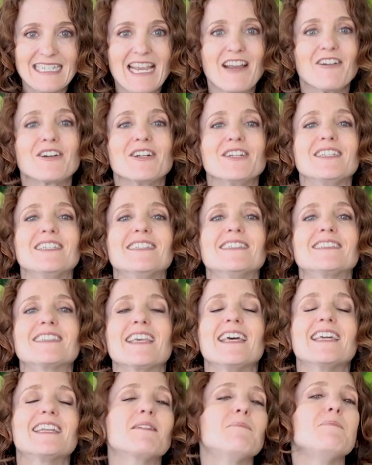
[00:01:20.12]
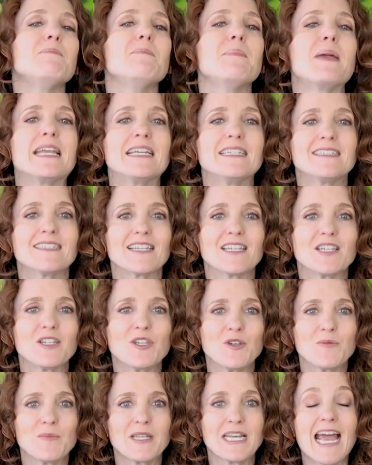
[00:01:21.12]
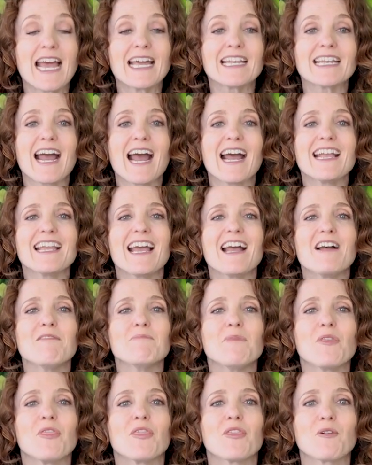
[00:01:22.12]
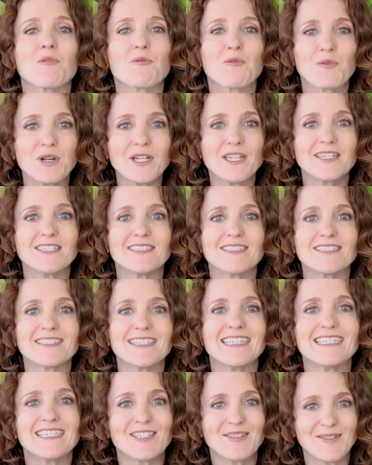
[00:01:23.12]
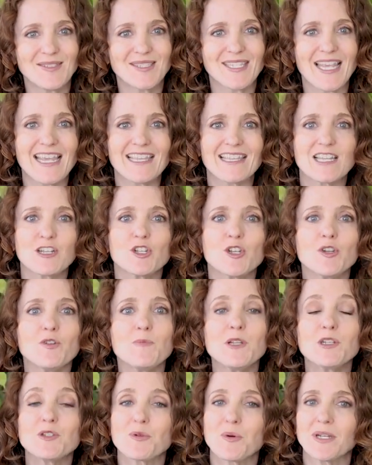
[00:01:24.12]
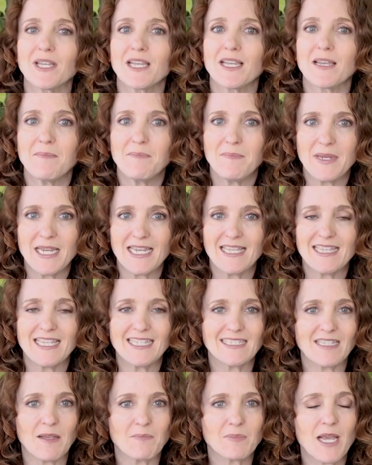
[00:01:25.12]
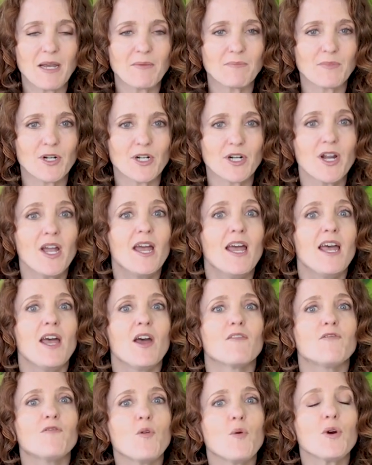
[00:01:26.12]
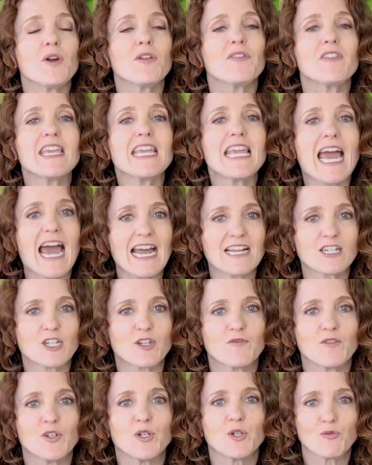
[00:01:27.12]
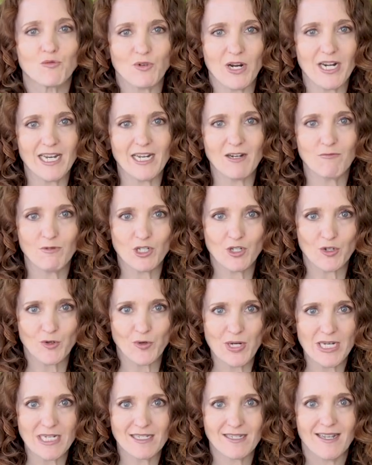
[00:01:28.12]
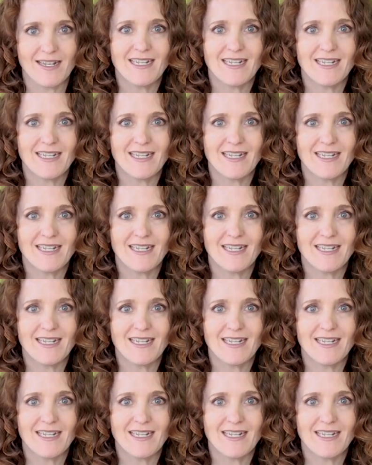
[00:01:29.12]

Tera is an amazing human, and I am thrilled to say that she'll be joining me this September for the Asheville Running Retreat.